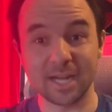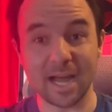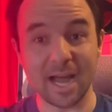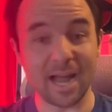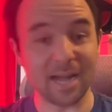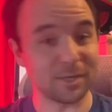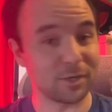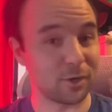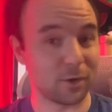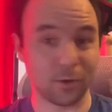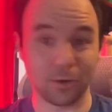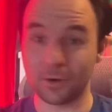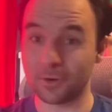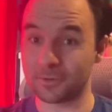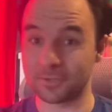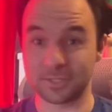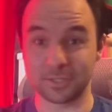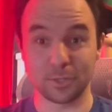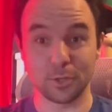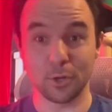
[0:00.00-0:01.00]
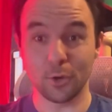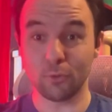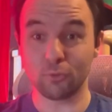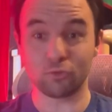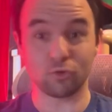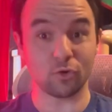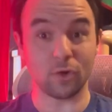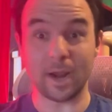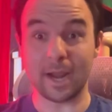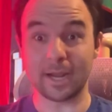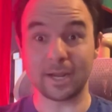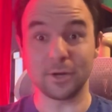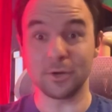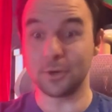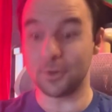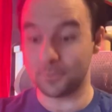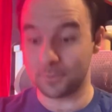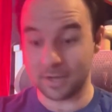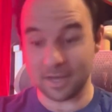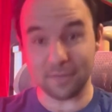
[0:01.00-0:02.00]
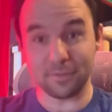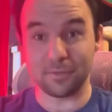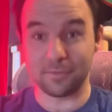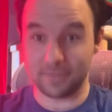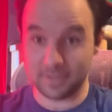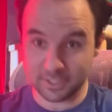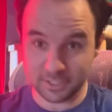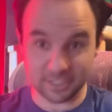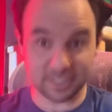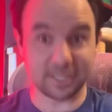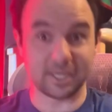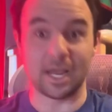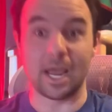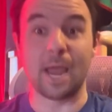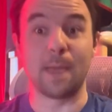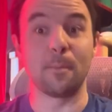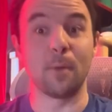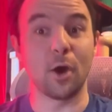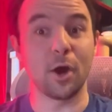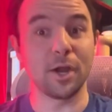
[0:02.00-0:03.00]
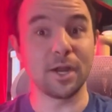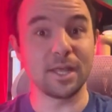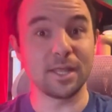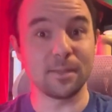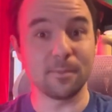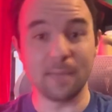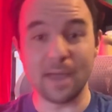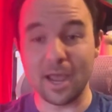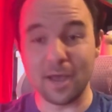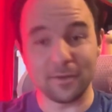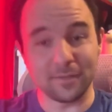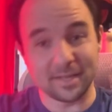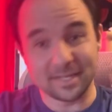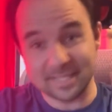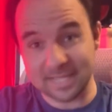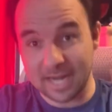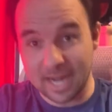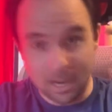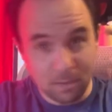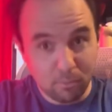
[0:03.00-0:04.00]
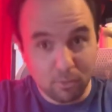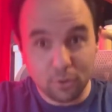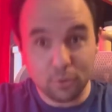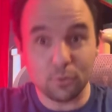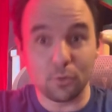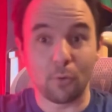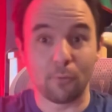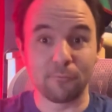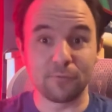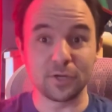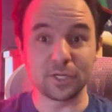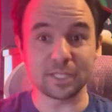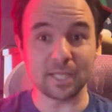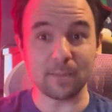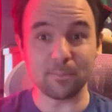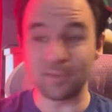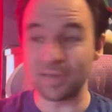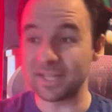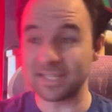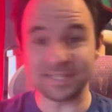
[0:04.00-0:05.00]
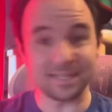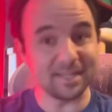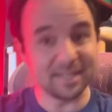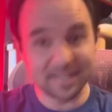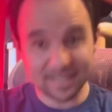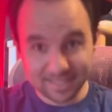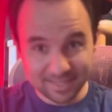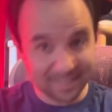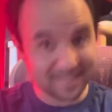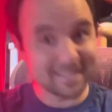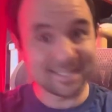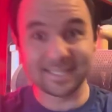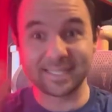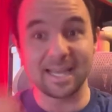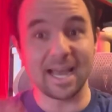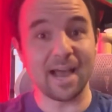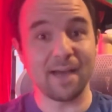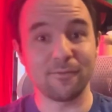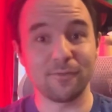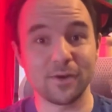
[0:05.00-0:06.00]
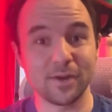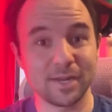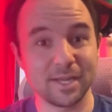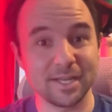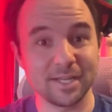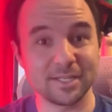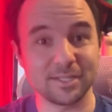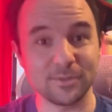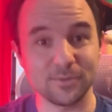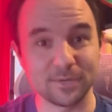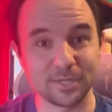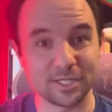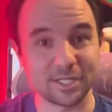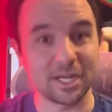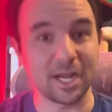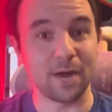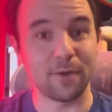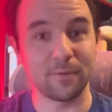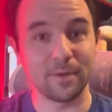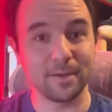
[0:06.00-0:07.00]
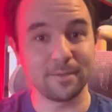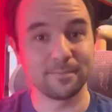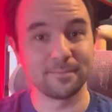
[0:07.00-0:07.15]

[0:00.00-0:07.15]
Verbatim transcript: God cards. No tracking, no nothing. They just came on in the mail. They said, hey, bro, you gonna finish that pizza? Let's dive on into it, shall we?